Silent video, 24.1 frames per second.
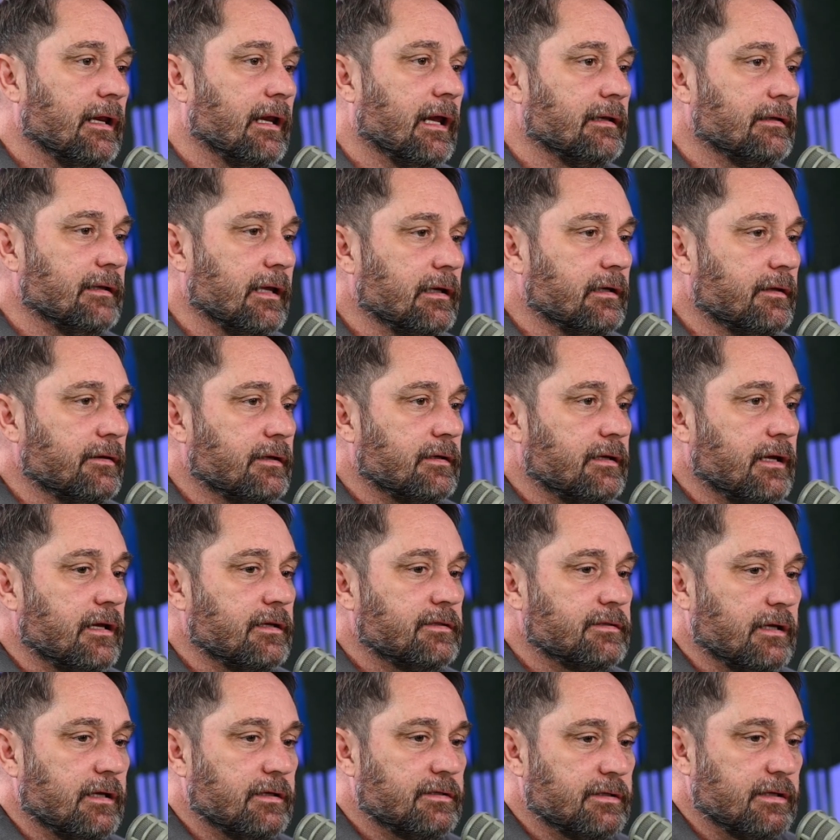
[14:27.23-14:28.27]
At the end of the day,
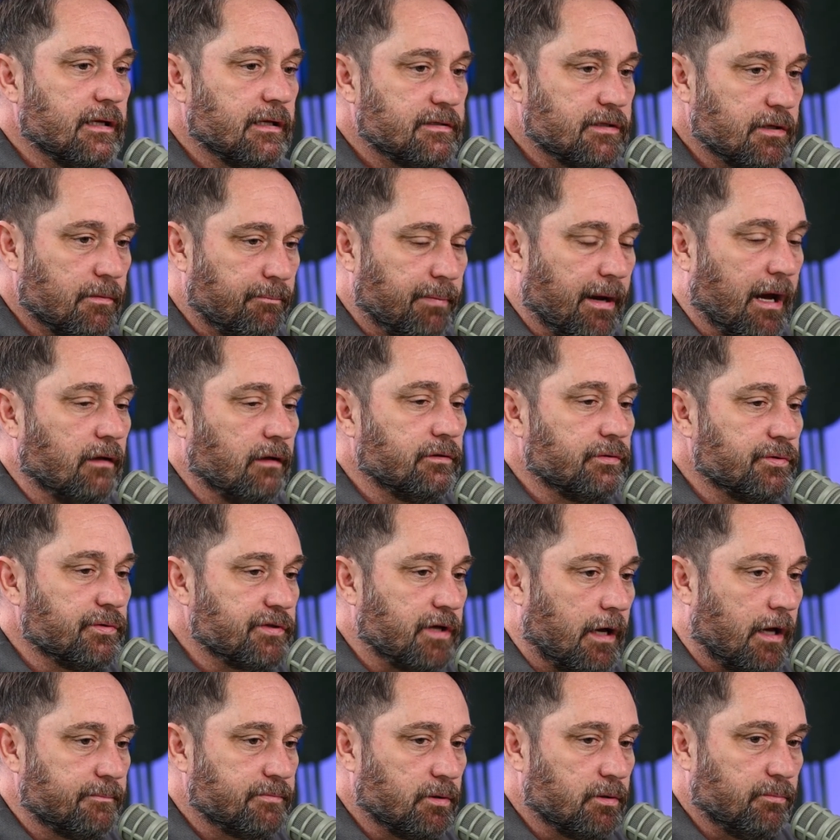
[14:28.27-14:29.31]
it's about those
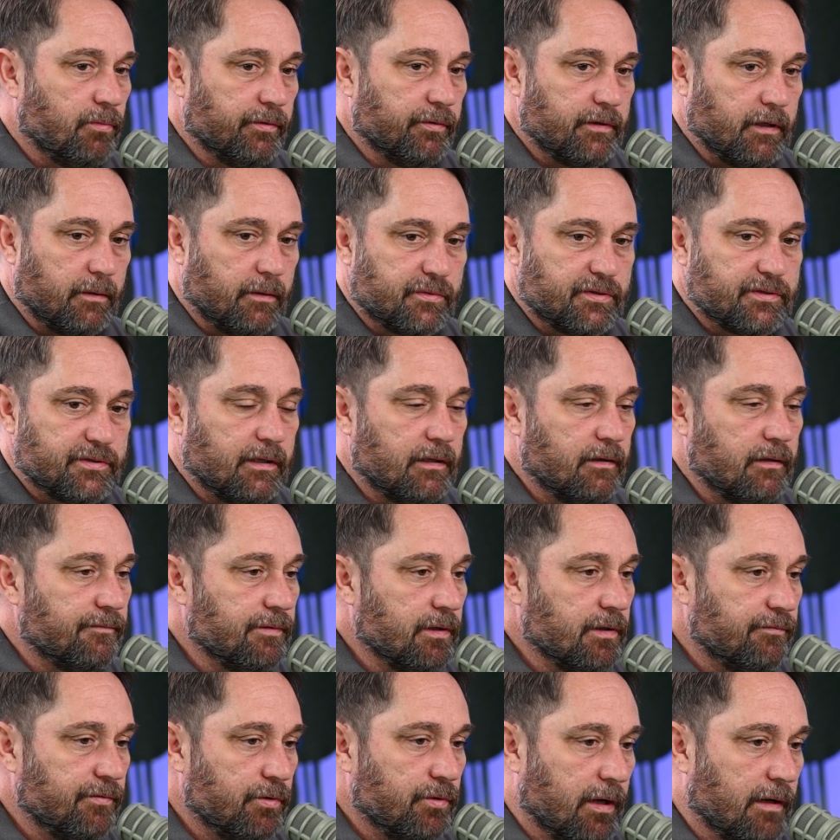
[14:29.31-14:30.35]
optimal numbers. And
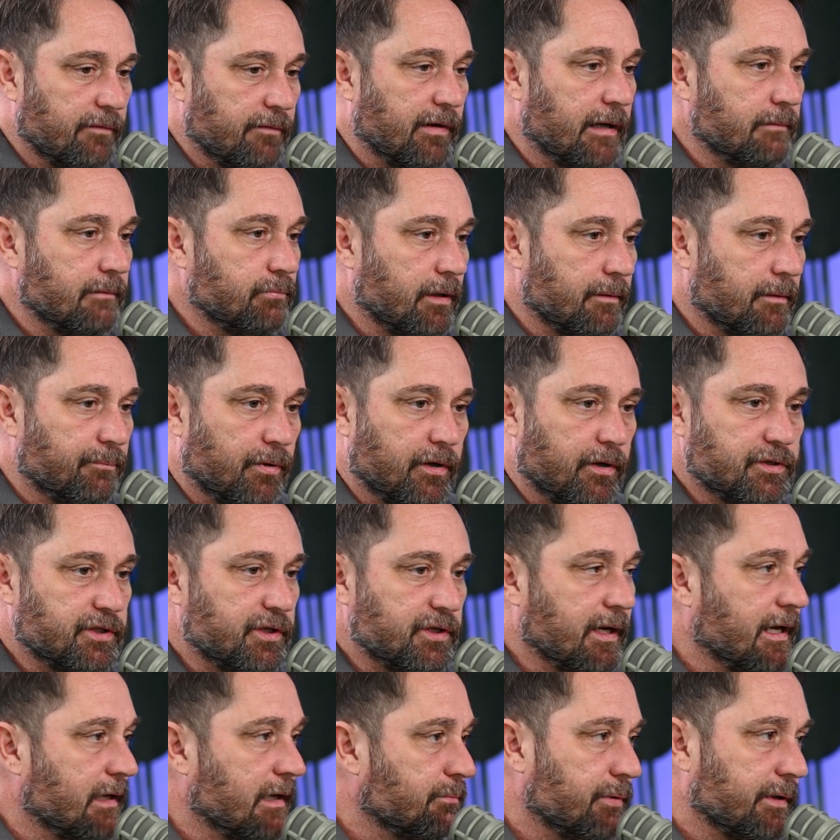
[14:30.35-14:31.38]
if you have high blood pressure,
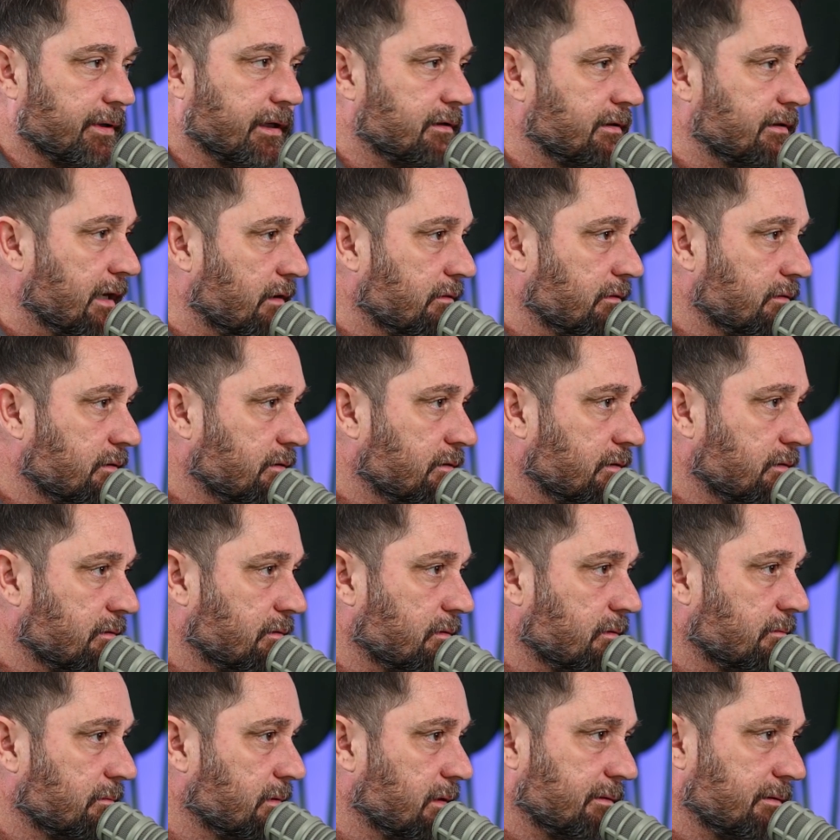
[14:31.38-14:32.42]
you got to bring it down.
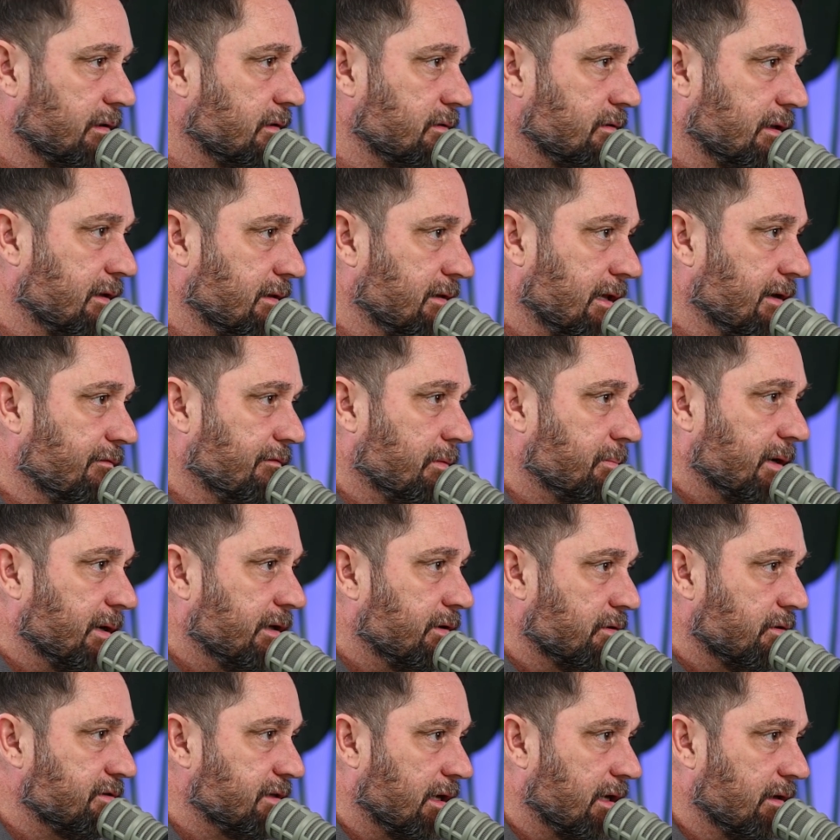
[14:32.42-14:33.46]
Everybody
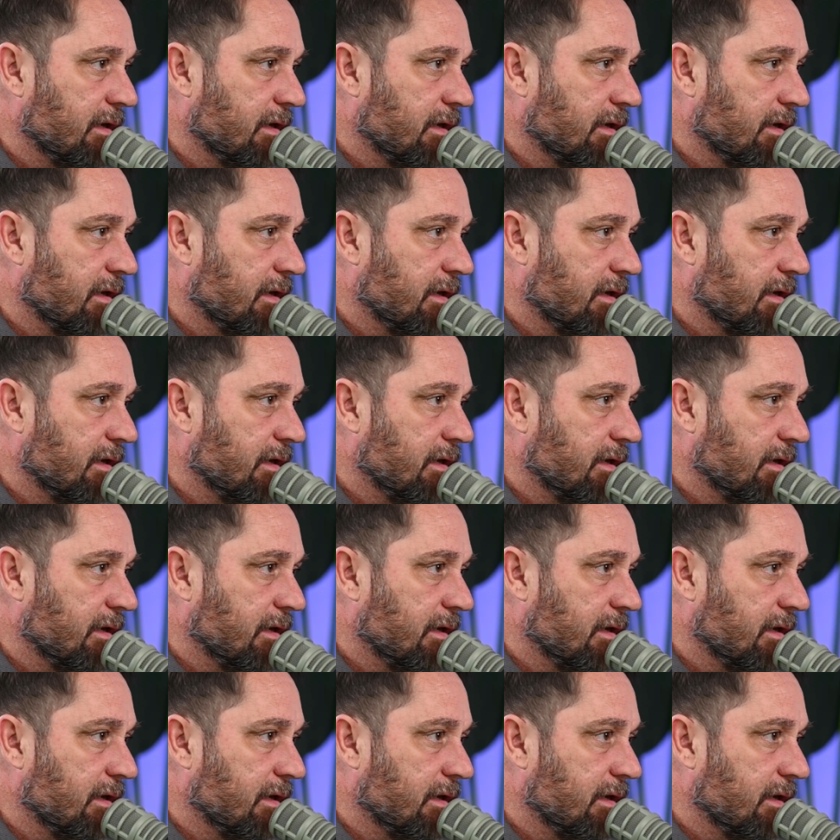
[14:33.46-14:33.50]
knows that.